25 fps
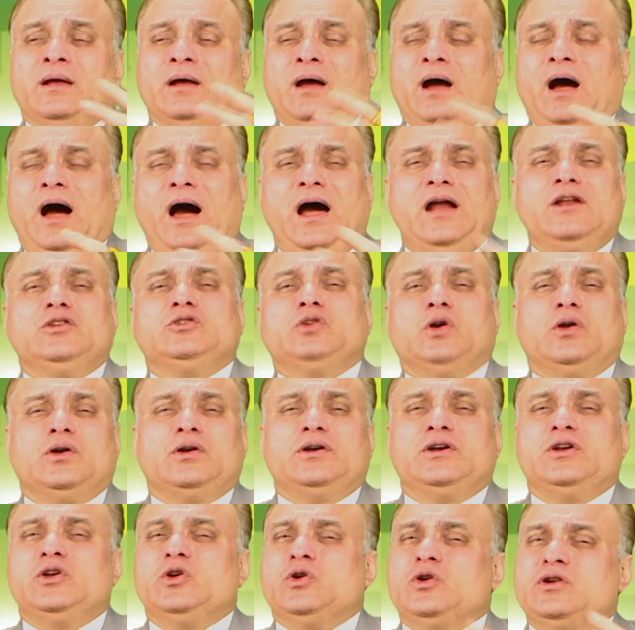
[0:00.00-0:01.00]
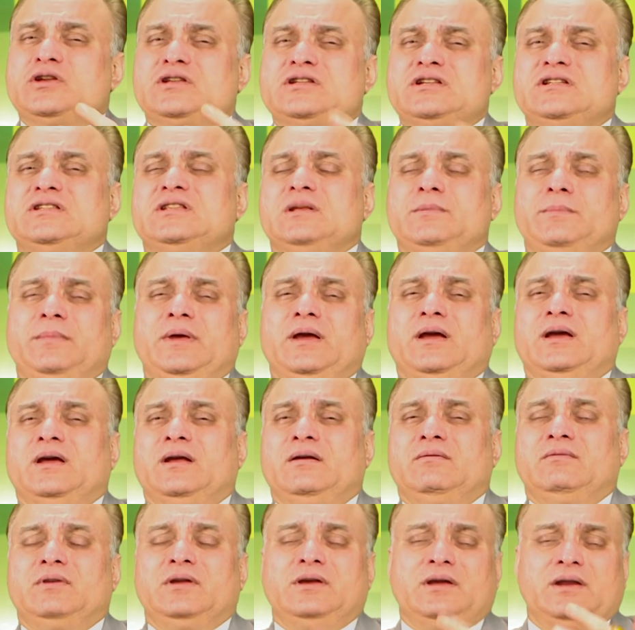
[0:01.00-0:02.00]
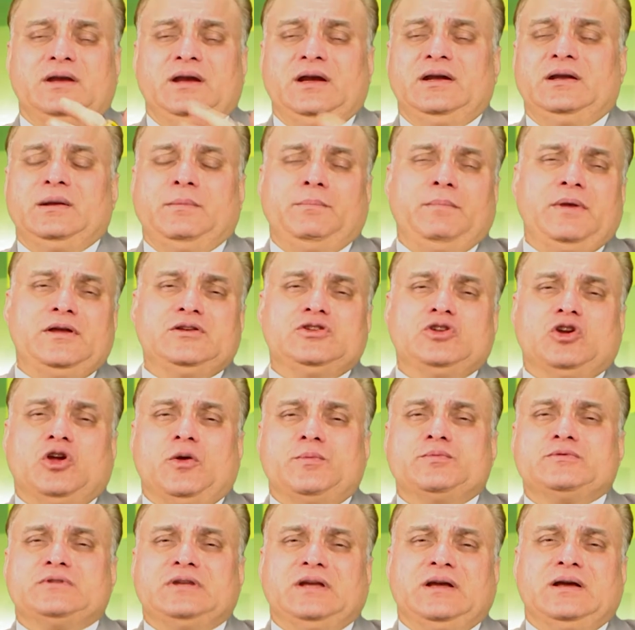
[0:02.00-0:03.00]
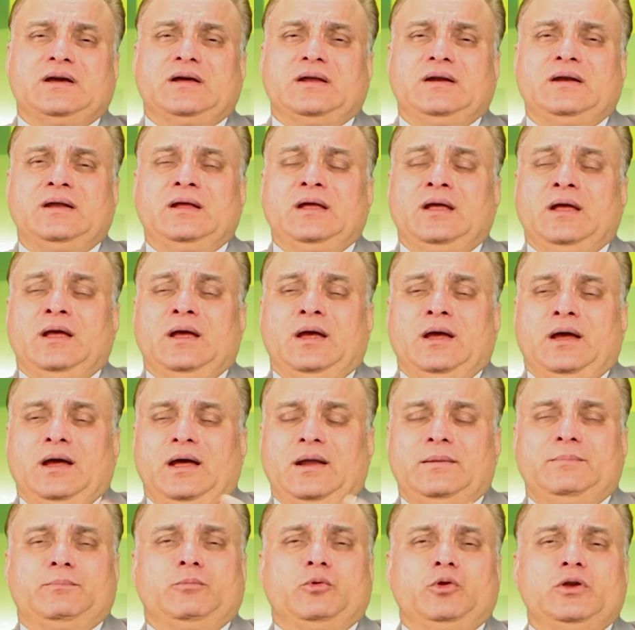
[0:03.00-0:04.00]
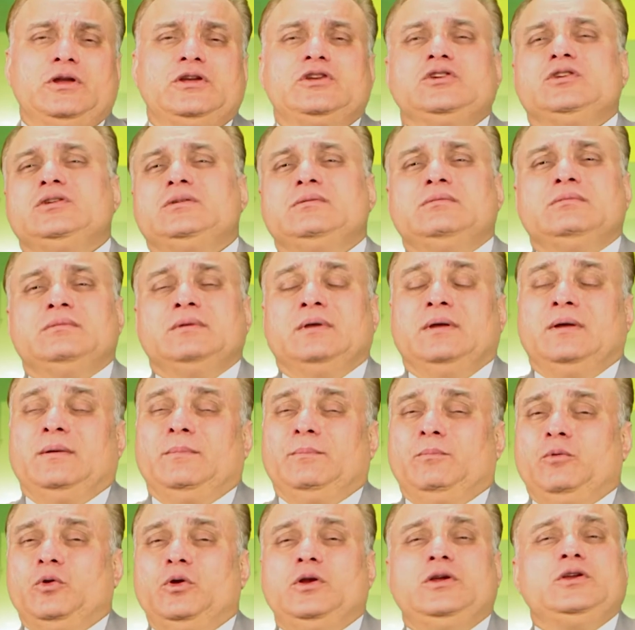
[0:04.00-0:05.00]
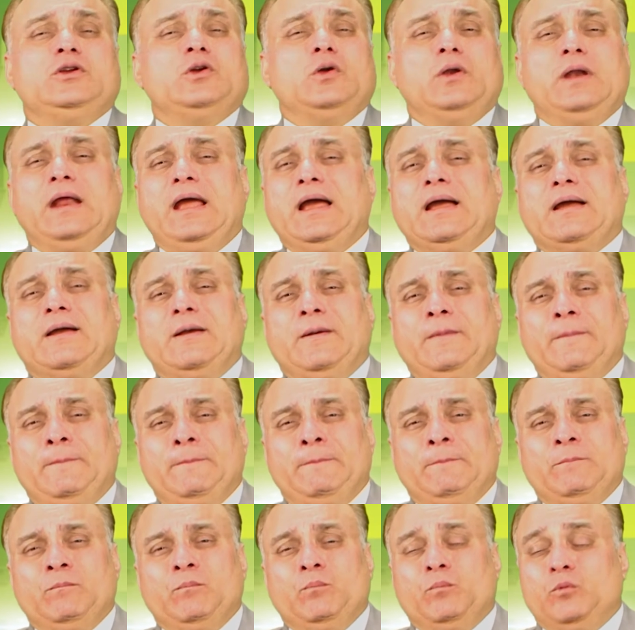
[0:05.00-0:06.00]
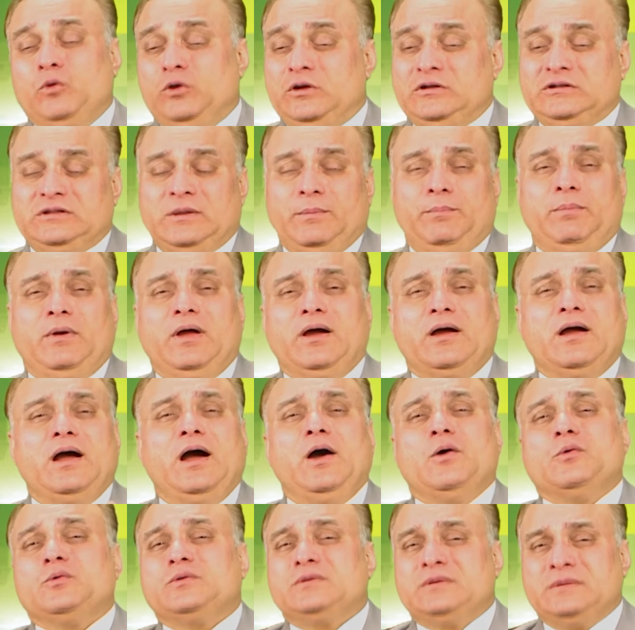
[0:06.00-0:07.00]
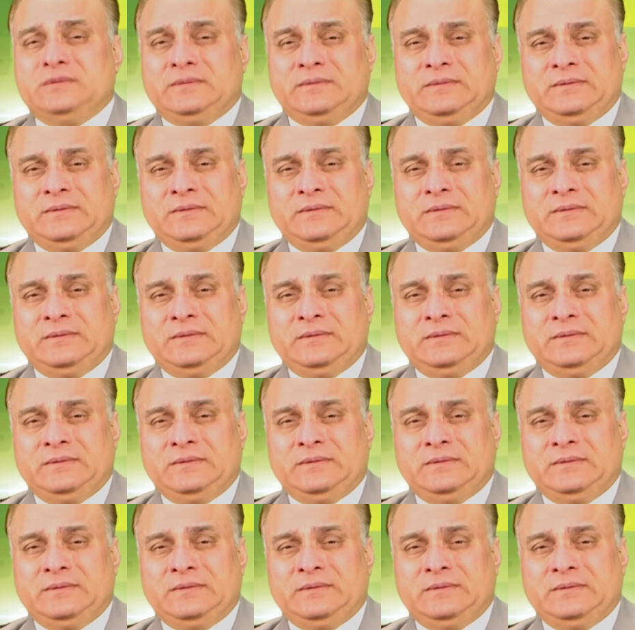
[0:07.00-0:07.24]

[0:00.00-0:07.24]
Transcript: Higher authority, your decision maker, will create a major obstacle and pulling your leg, pulling the plug out.